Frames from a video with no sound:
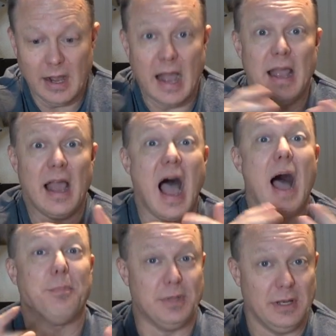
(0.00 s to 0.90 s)
I
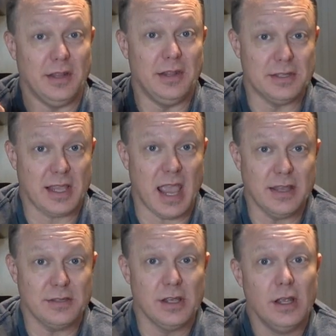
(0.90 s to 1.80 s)
opted in this
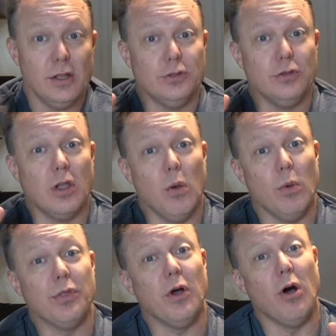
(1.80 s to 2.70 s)
case to go
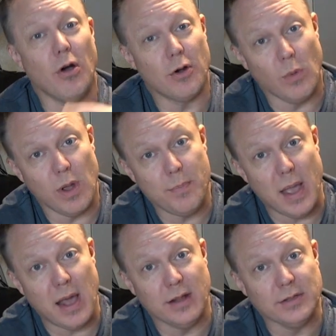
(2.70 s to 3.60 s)
with auto white
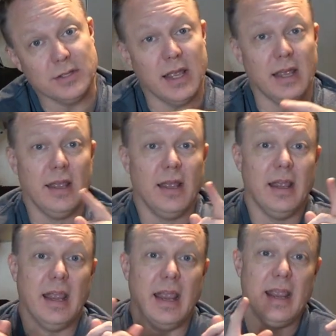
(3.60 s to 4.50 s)
balance
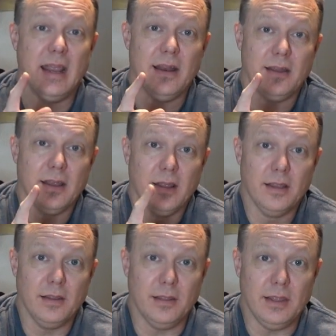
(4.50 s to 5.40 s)
and
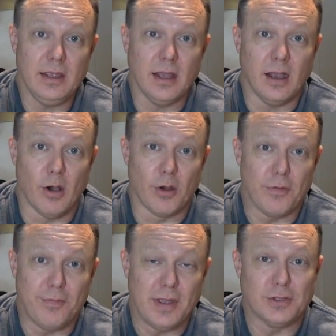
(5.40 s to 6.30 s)
the auto
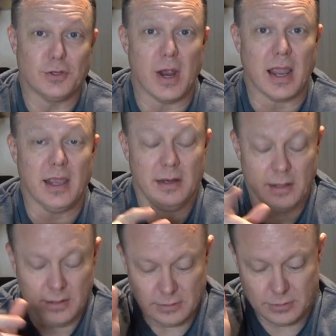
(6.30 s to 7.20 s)
face tracking.
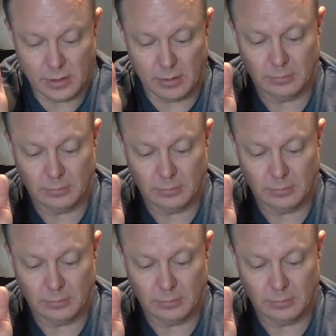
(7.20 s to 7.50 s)
So